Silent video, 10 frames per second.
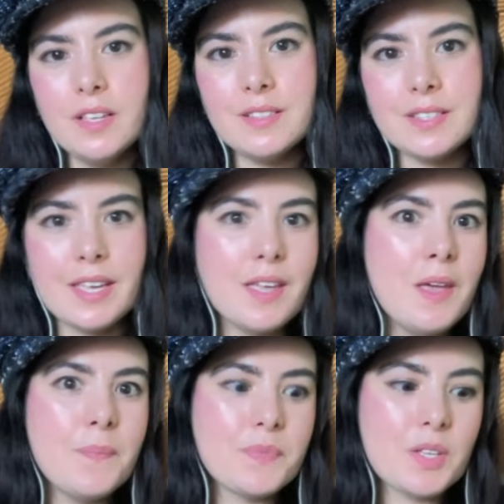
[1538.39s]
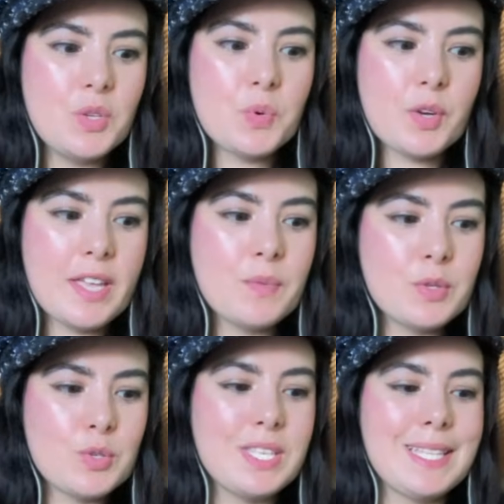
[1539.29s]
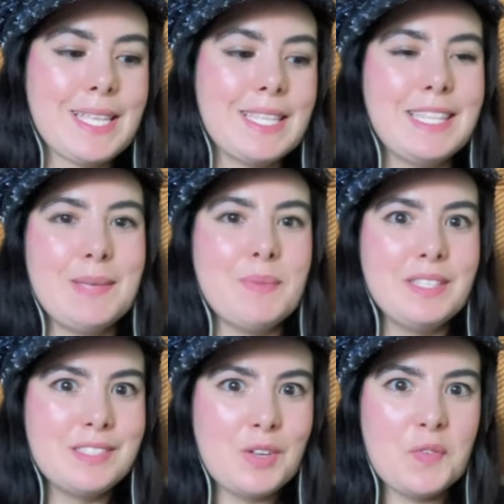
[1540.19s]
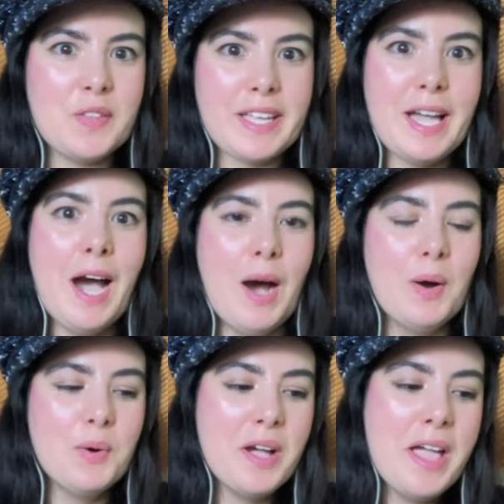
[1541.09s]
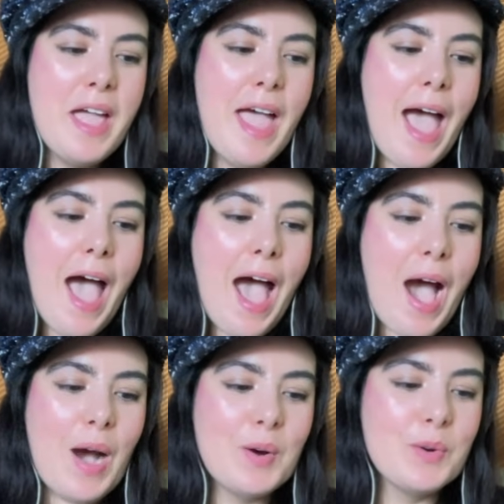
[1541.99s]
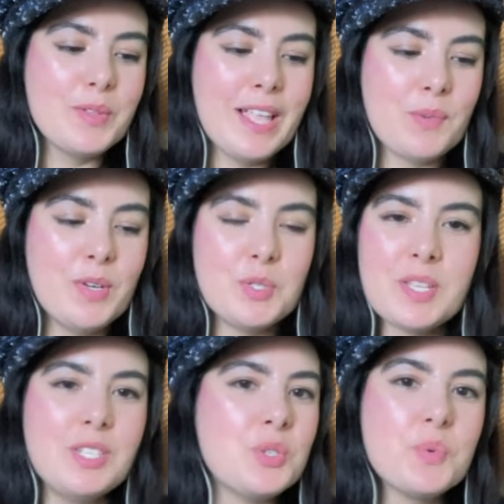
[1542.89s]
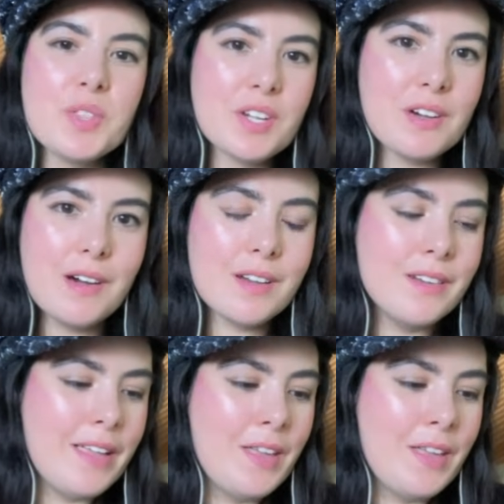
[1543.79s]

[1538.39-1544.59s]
It's like you were able to see like the limits of like how like what you can do with a car